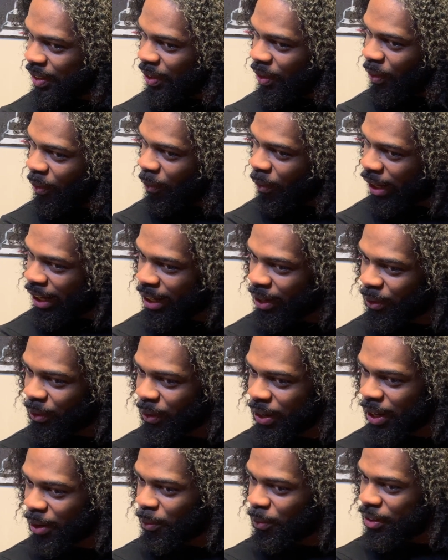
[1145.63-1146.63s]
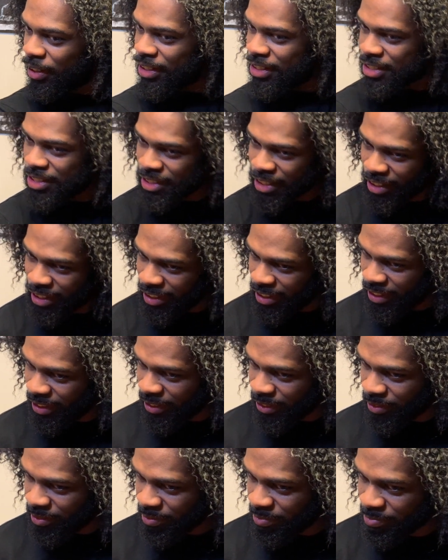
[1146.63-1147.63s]
Wow, I want to say
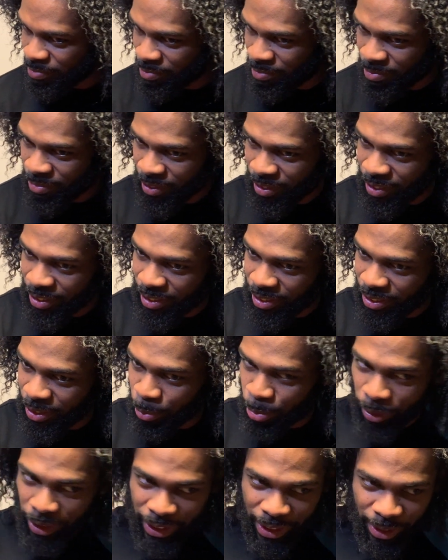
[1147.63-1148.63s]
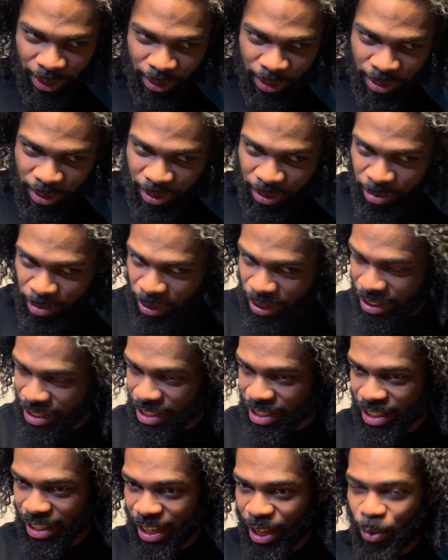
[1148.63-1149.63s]
the braid out because
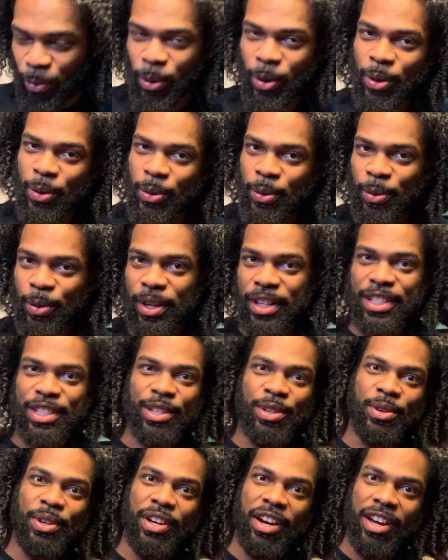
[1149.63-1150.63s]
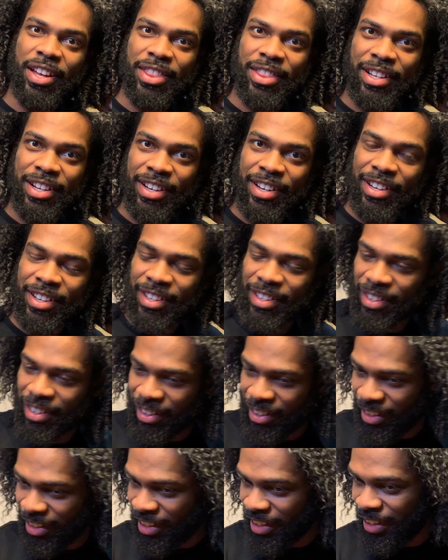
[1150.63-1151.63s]
it's like, whoa, what is going on there?
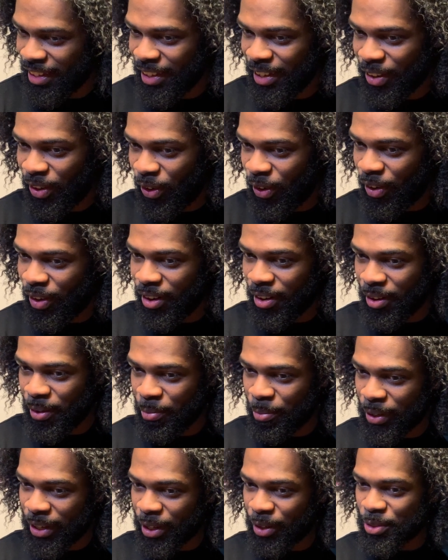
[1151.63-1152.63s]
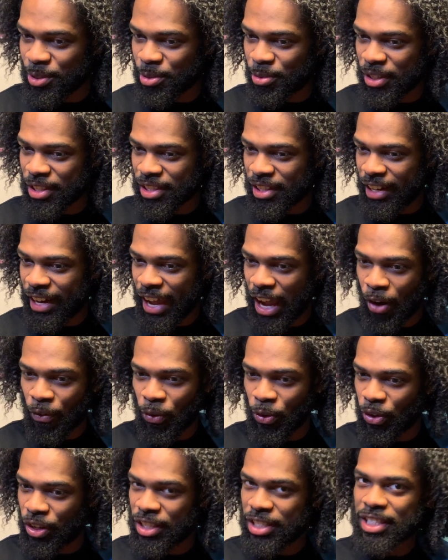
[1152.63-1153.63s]
But I also want to say an
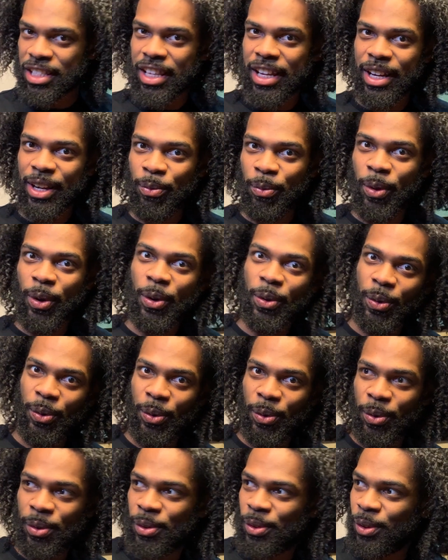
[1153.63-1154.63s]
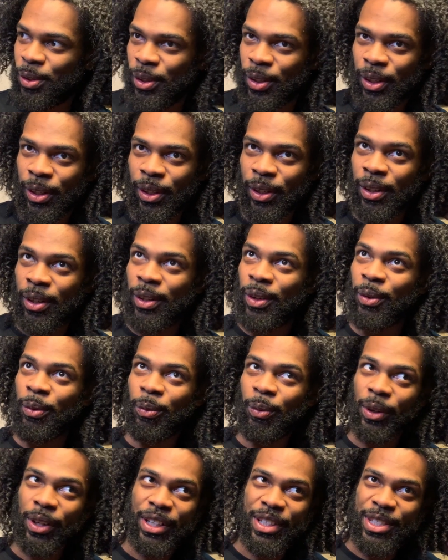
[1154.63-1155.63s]
afro because it's like, whoa,
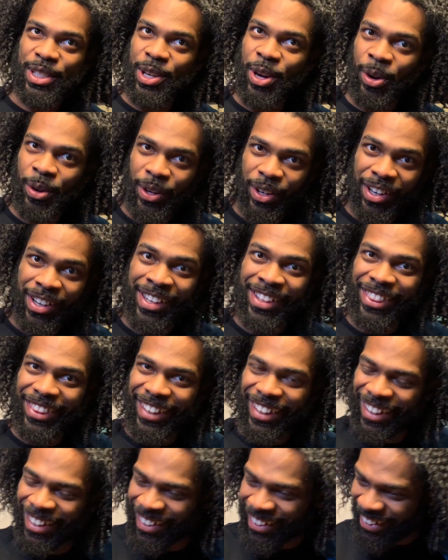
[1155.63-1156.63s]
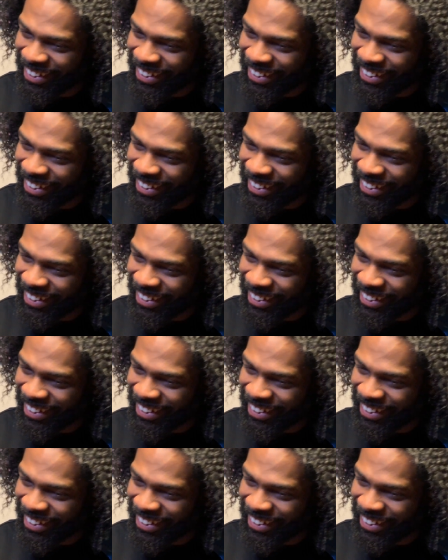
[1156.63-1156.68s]
what is going on there?